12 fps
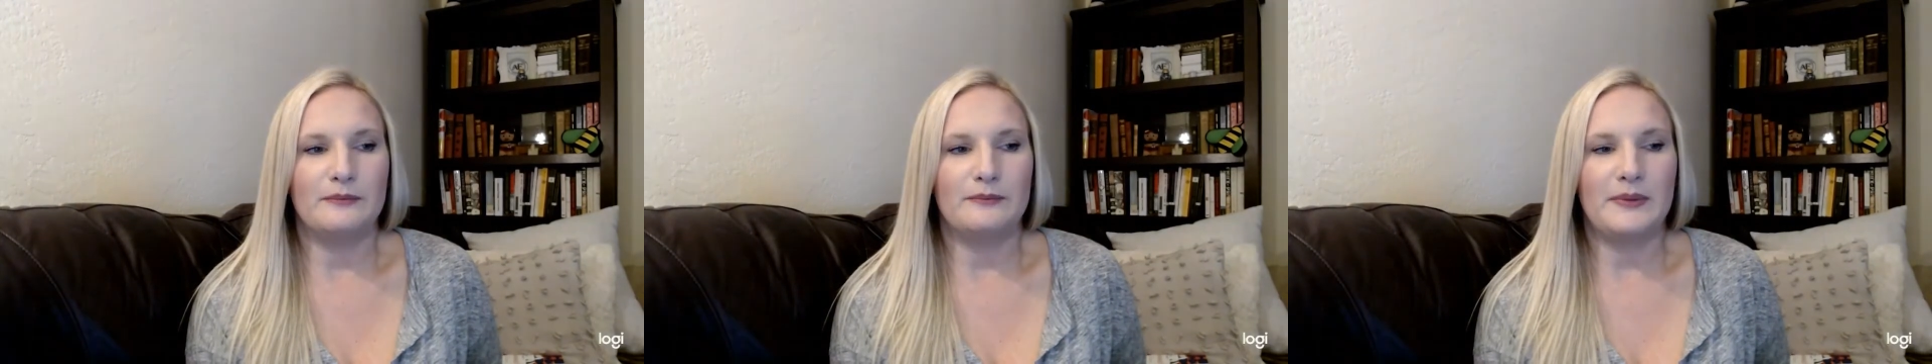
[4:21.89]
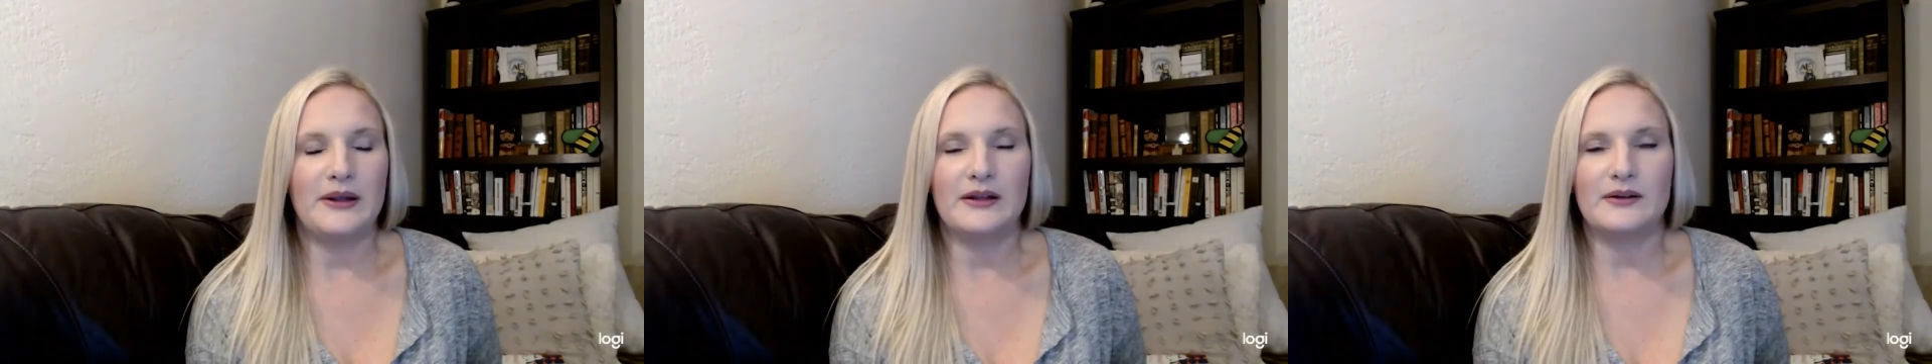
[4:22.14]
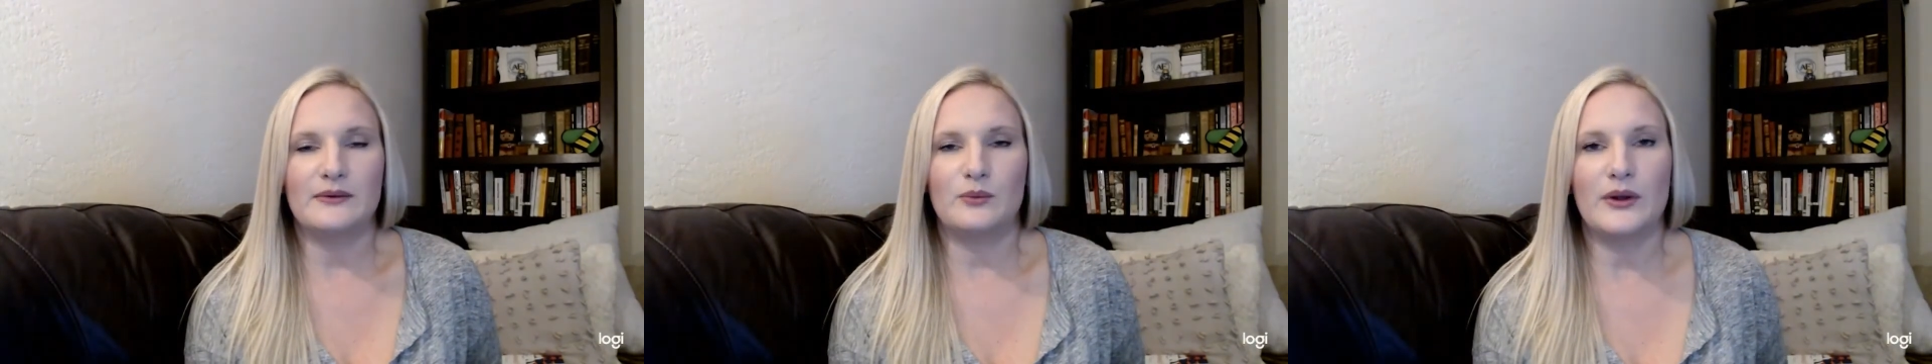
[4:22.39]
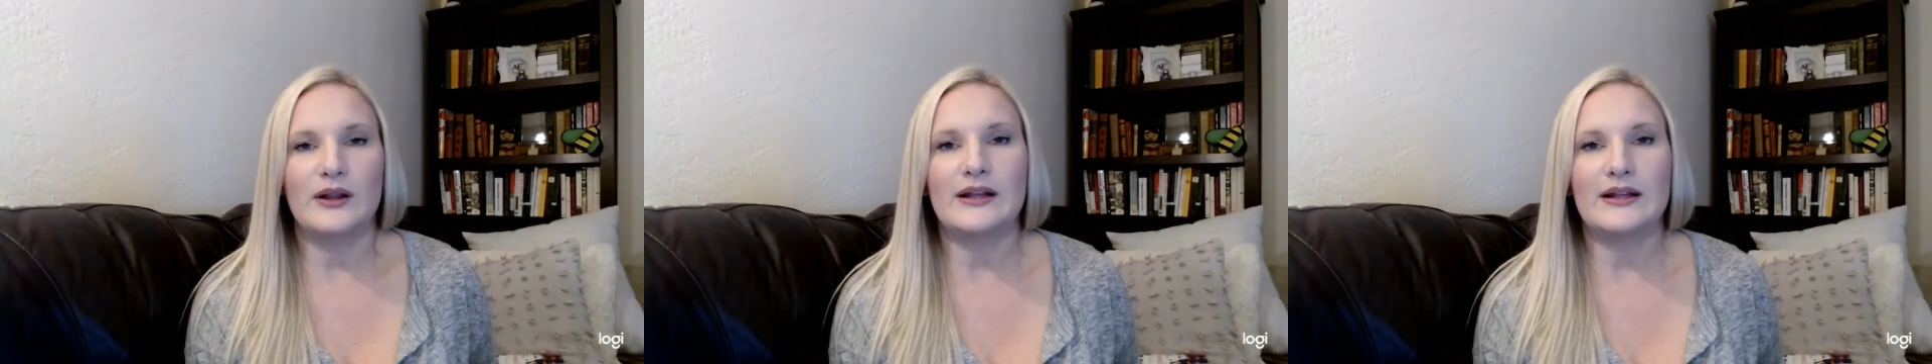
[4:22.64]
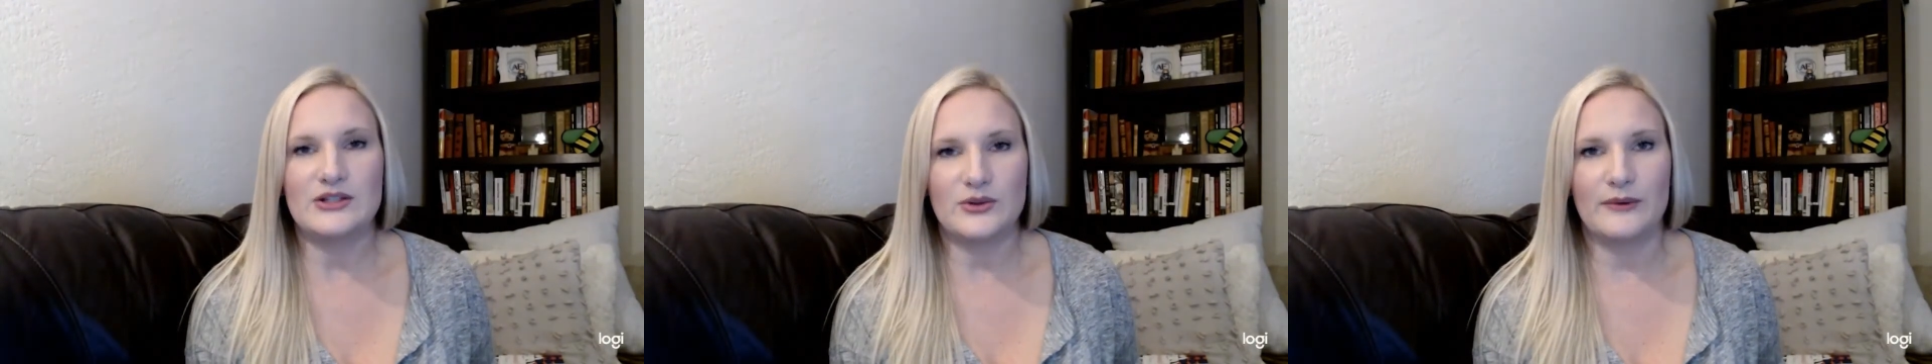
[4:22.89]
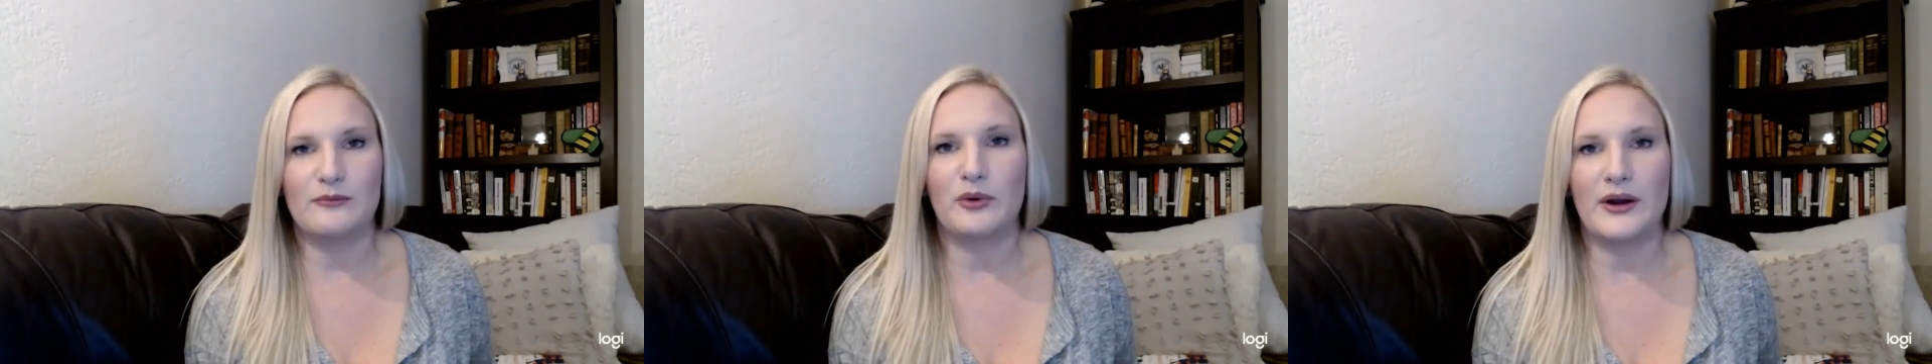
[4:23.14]
being willing to
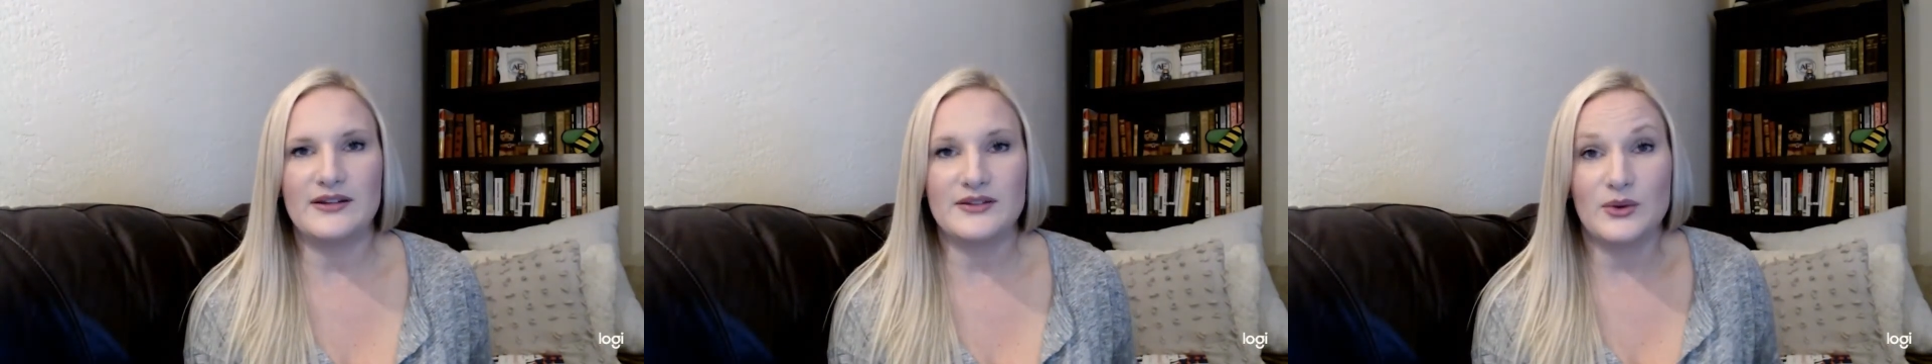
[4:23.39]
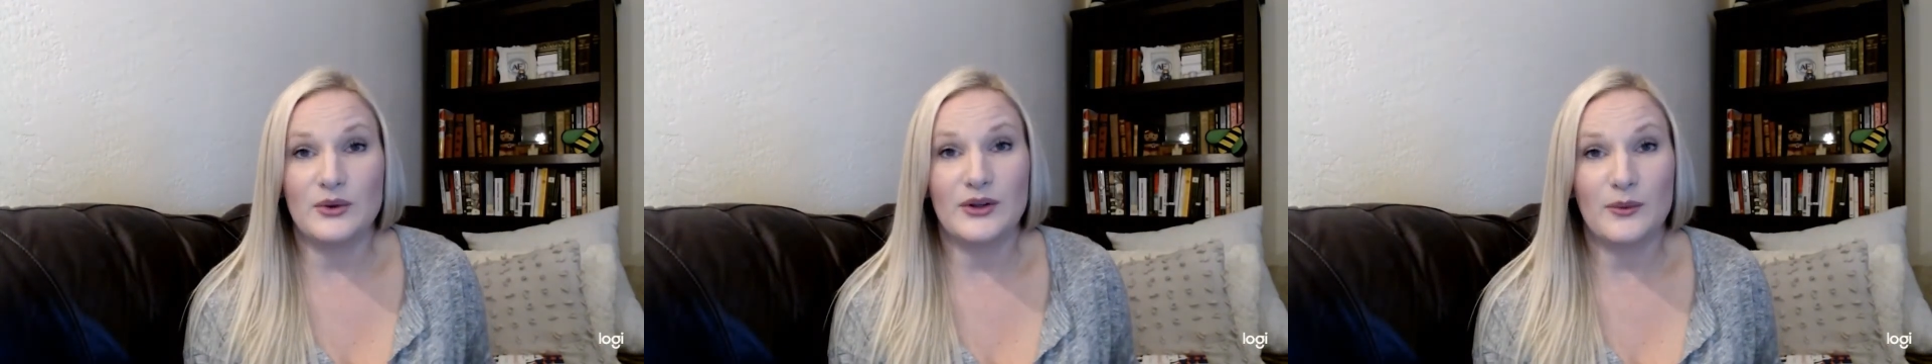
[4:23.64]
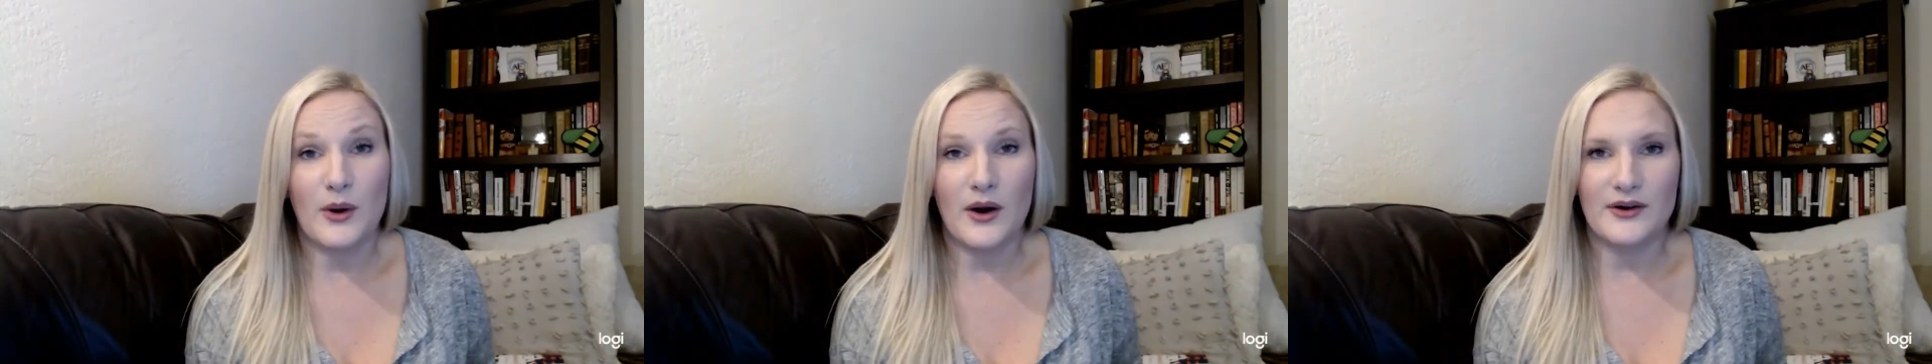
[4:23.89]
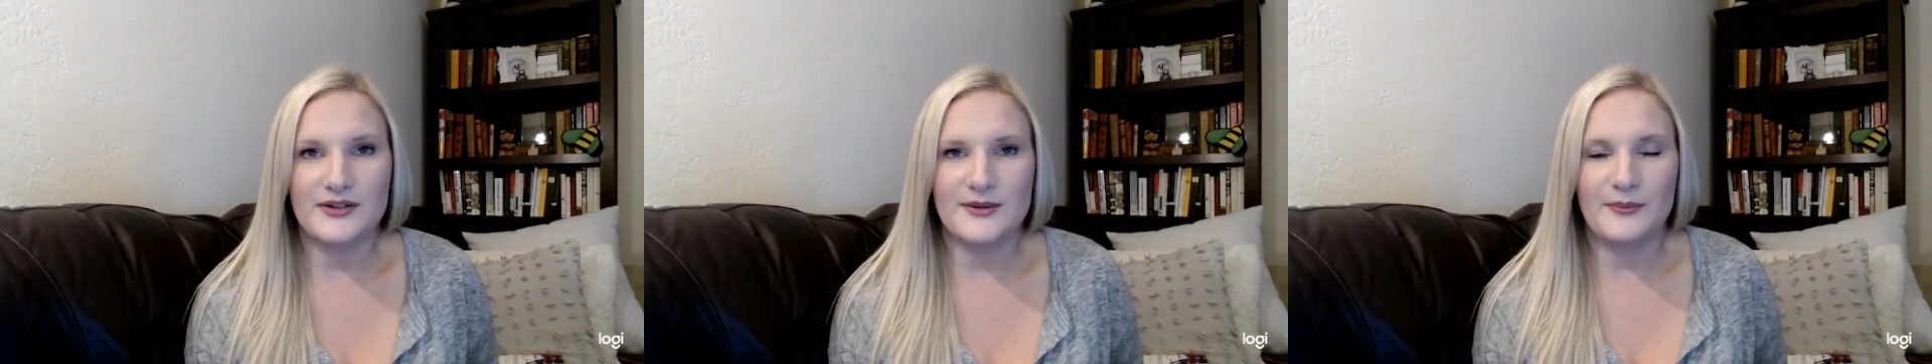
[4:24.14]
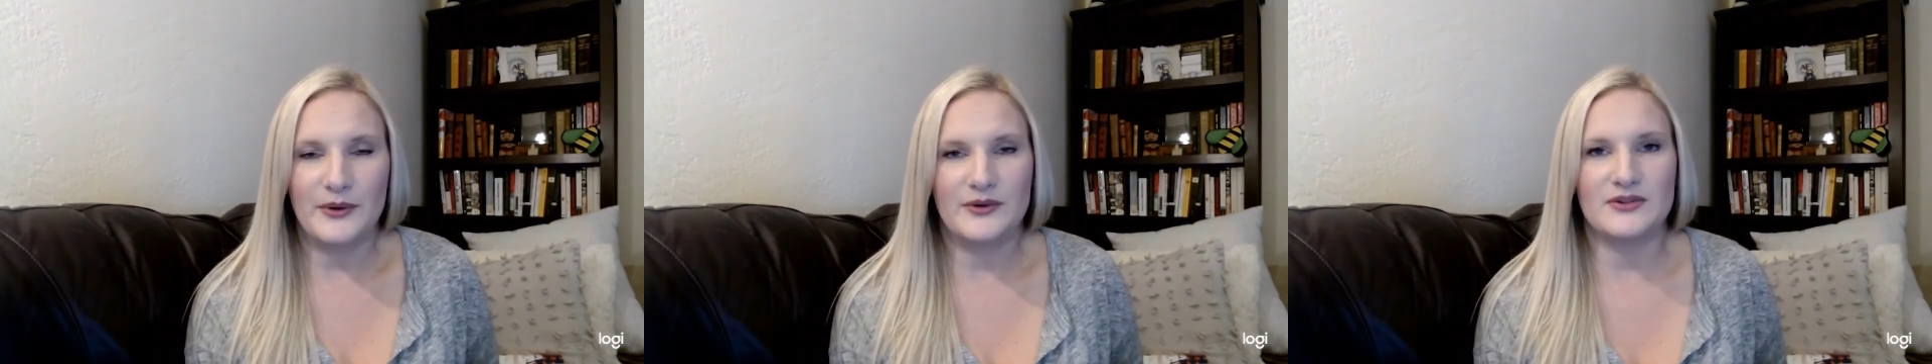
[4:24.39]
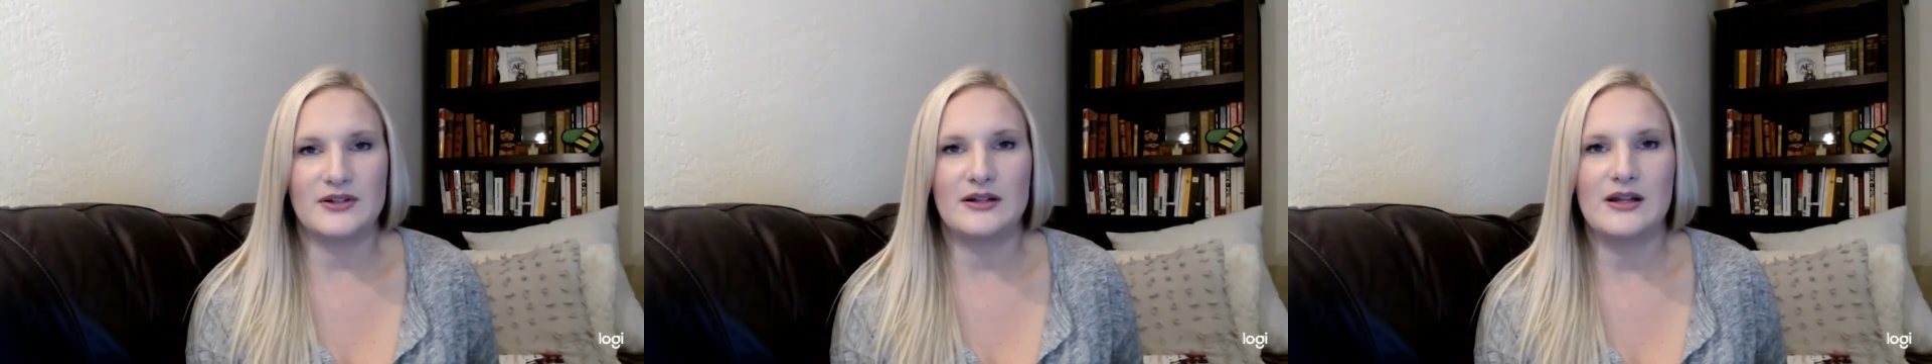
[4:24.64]
embrace who you are as a
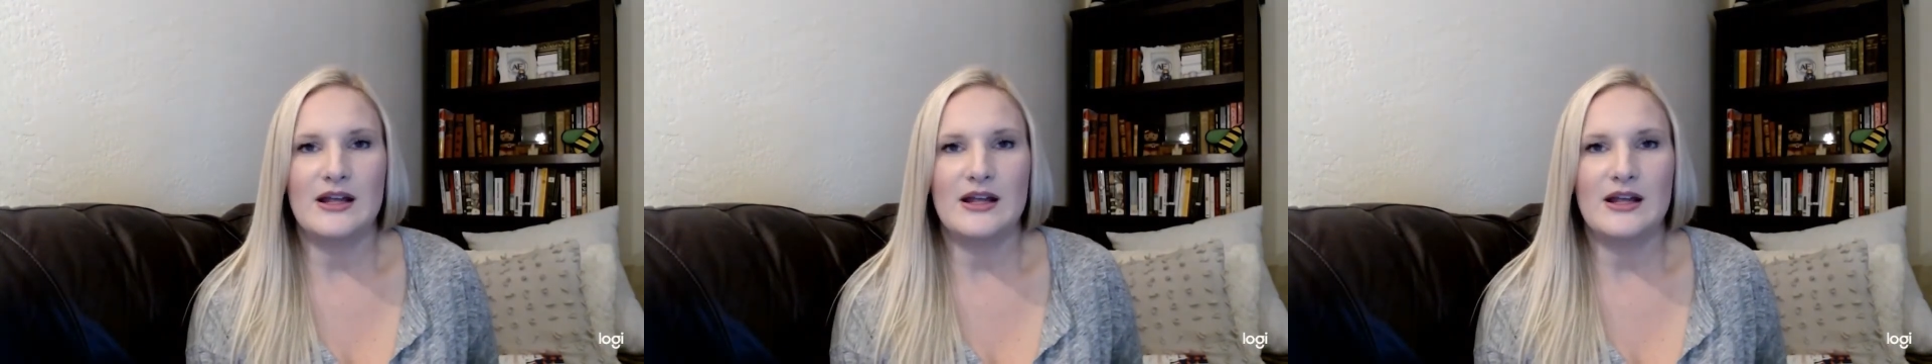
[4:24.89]
person.